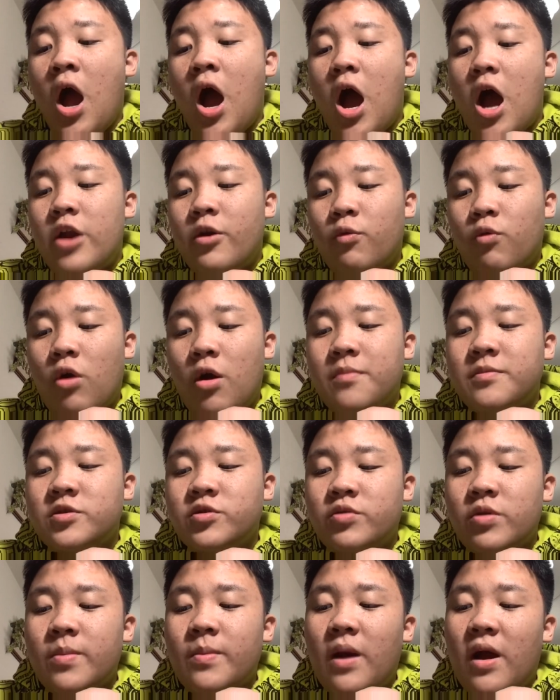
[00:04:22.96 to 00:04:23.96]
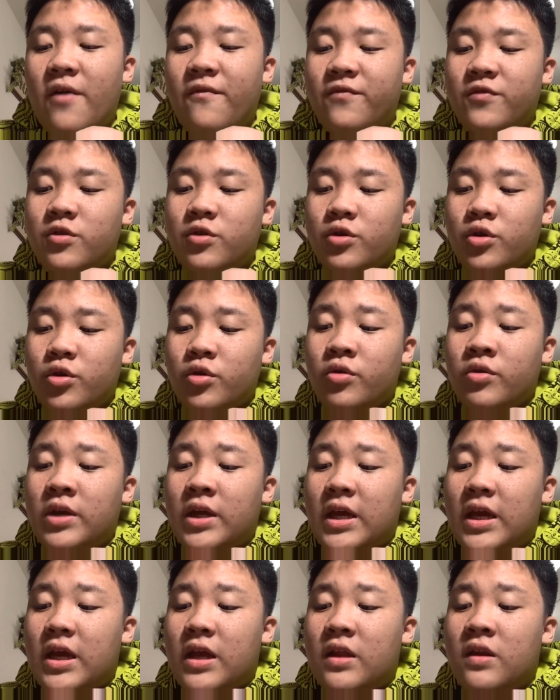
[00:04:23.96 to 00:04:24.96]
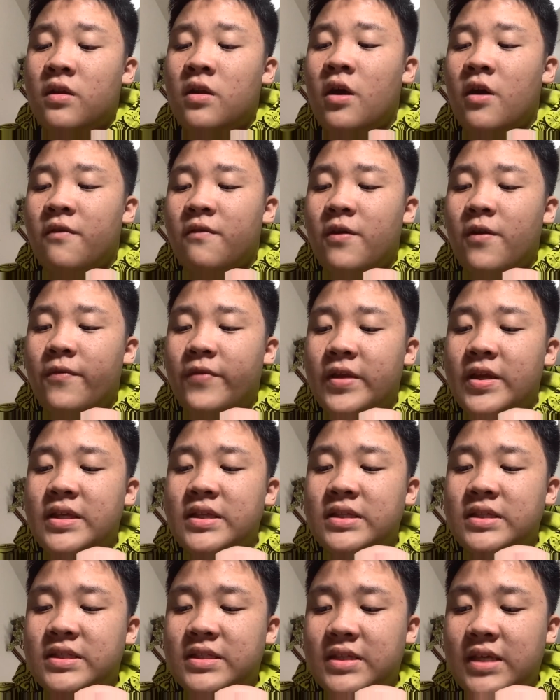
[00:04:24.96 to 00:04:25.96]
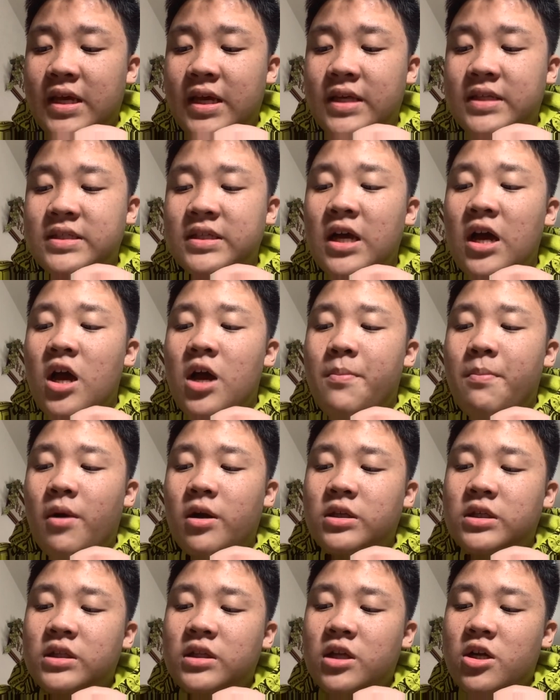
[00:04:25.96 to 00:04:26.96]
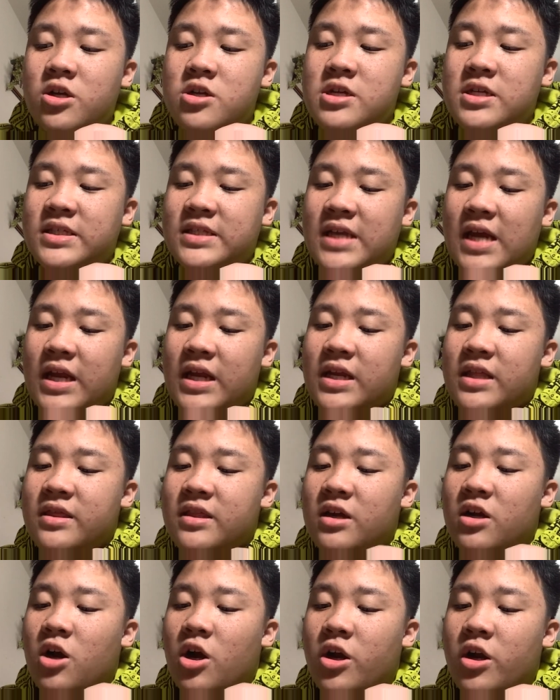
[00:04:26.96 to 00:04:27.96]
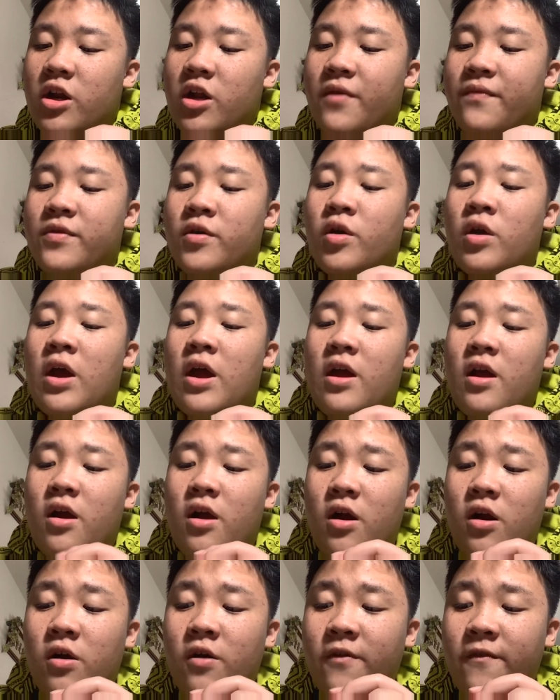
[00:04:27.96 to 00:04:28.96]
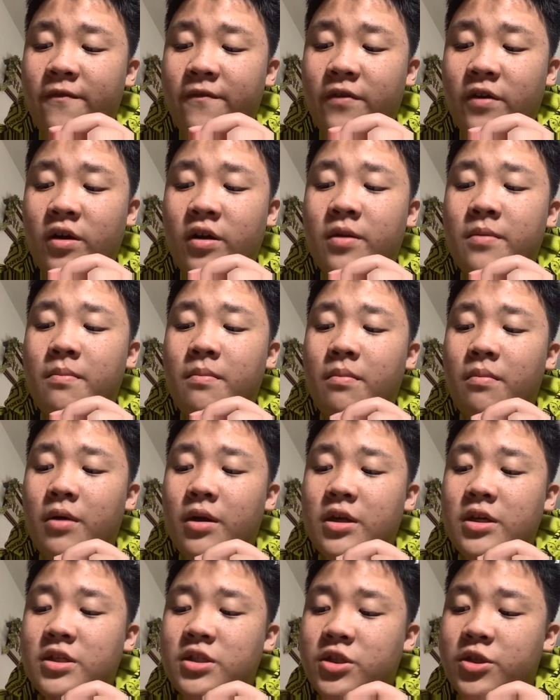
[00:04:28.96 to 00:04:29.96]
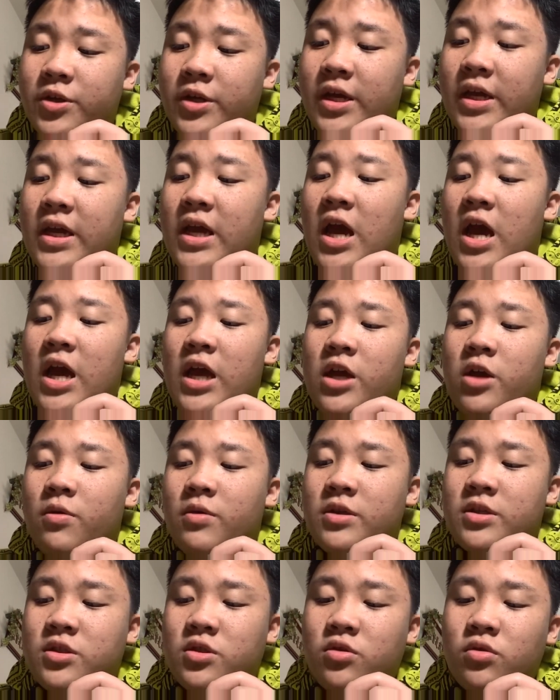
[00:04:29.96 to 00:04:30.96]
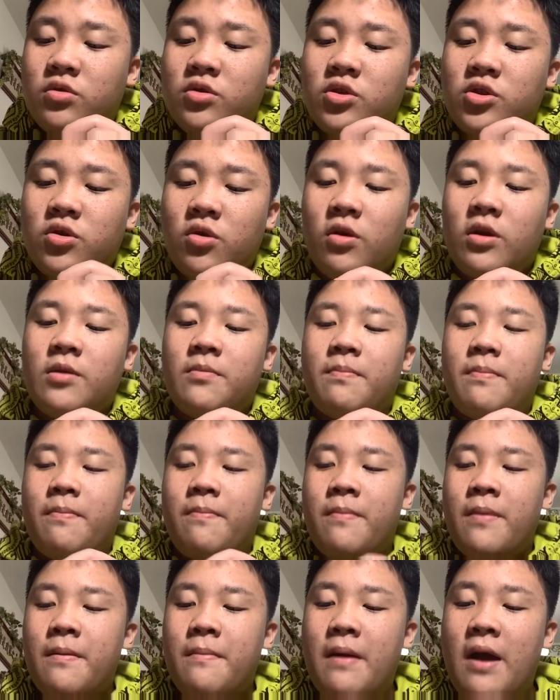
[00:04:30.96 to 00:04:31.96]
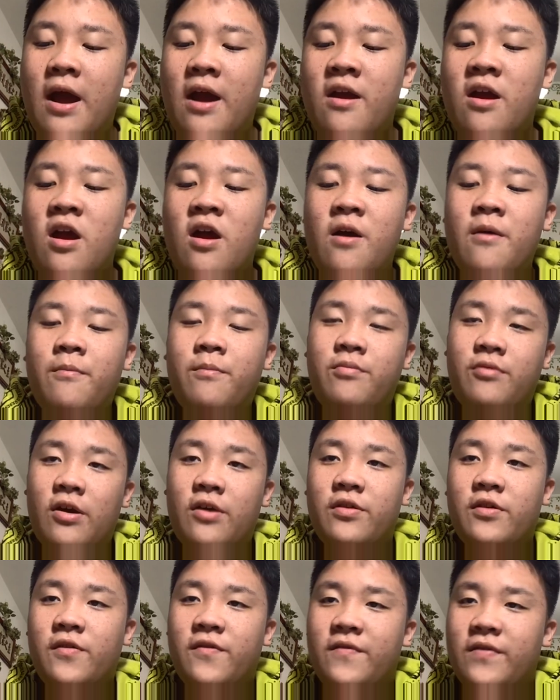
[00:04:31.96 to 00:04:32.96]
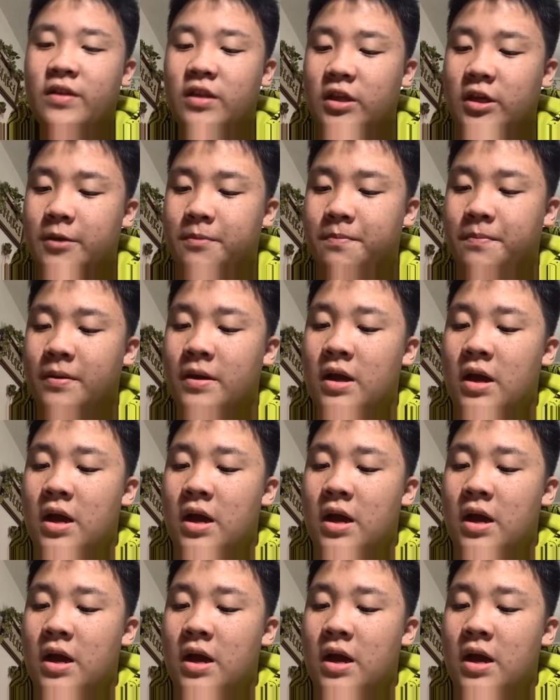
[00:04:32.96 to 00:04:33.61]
On a warm spring afternoon in 1506, Martin Luther sat in the garden of the Erfurt monastery. He was soon joined by Brother Philip.